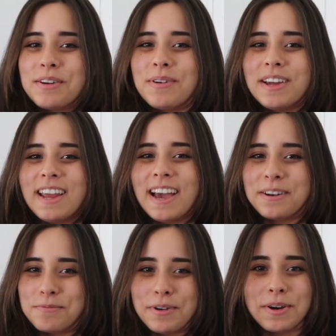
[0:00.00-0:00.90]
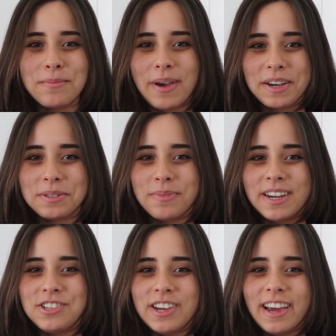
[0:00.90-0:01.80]
everyone and welcome back to
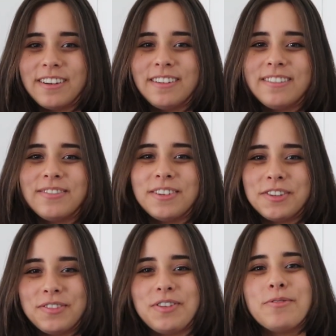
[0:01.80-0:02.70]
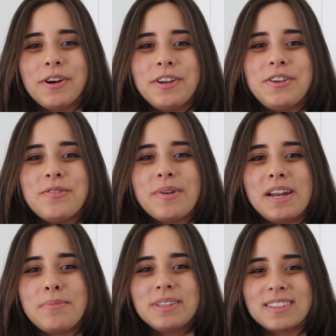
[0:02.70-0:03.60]
my channel. For those of you who are new, my
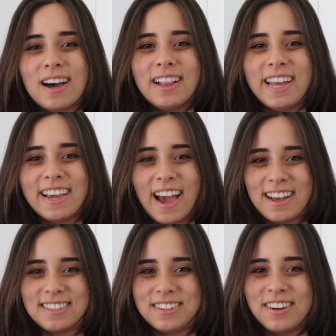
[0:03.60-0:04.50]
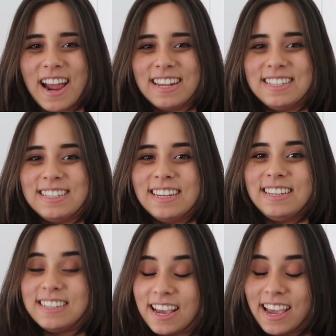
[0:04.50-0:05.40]
name is Gallia Kastner and
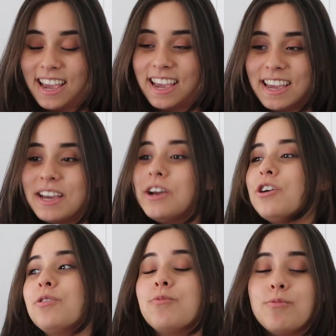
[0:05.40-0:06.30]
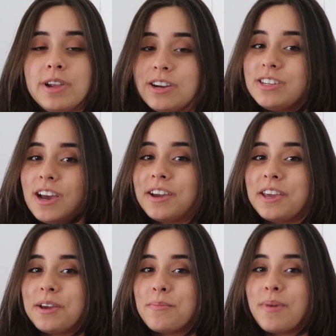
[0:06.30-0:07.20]
today we're
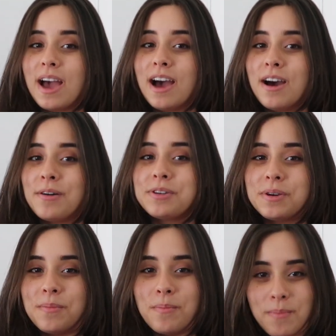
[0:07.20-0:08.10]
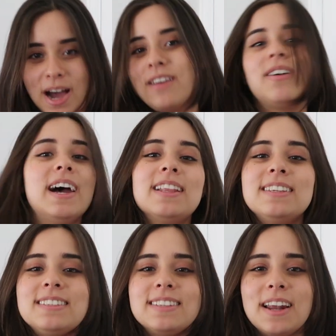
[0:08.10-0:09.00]
talking about my
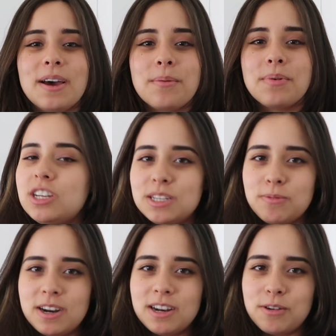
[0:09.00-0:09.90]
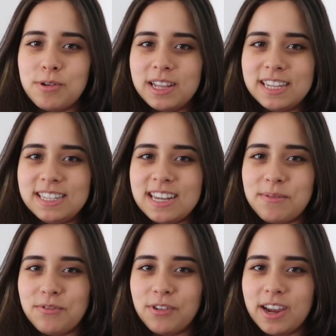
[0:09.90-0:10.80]
violin setup. Just wanted to quickly say
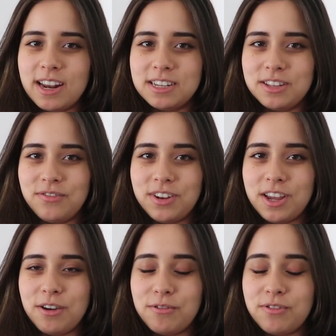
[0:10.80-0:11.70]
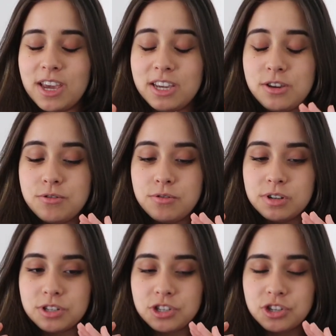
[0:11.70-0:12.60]
before I get into the video, thank you
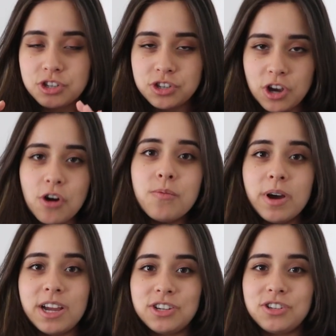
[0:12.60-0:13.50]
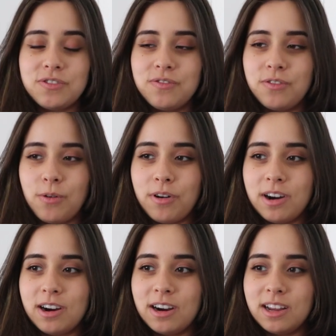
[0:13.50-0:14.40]
so much
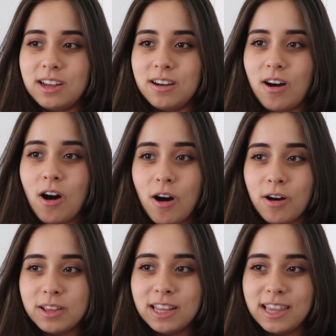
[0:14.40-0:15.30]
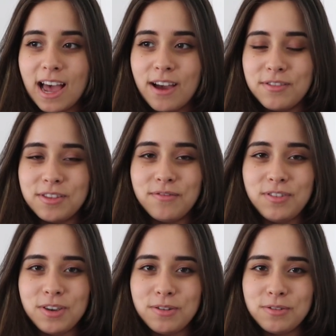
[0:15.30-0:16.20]
for all the love and the
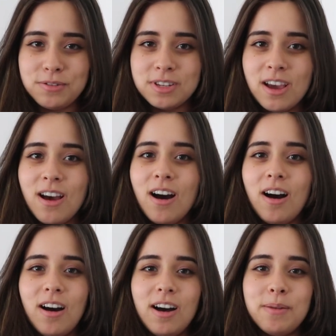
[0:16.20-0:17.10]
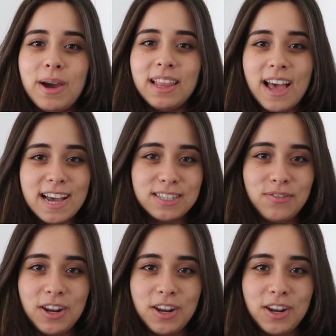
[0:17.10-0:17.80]
views on my last